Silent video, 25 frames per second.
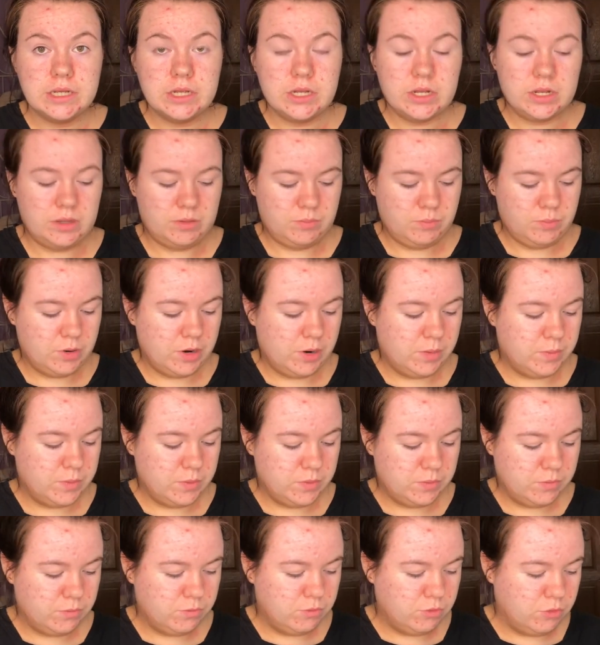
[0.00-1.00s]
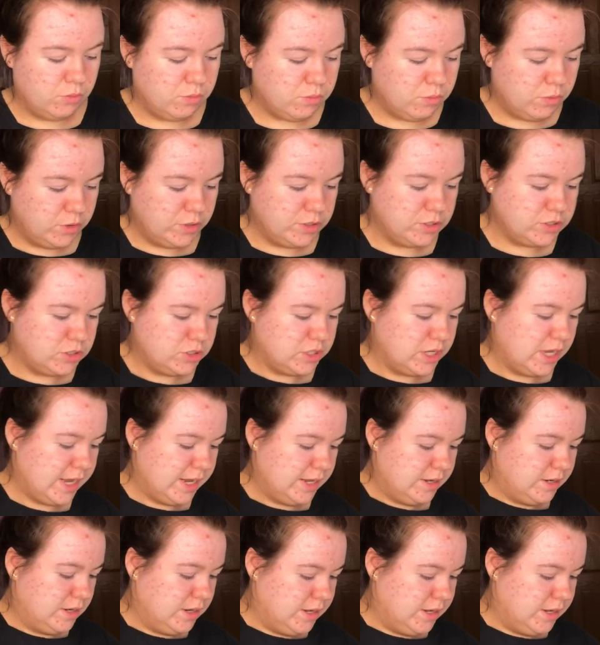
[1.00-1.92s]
like proper rub moisture hand,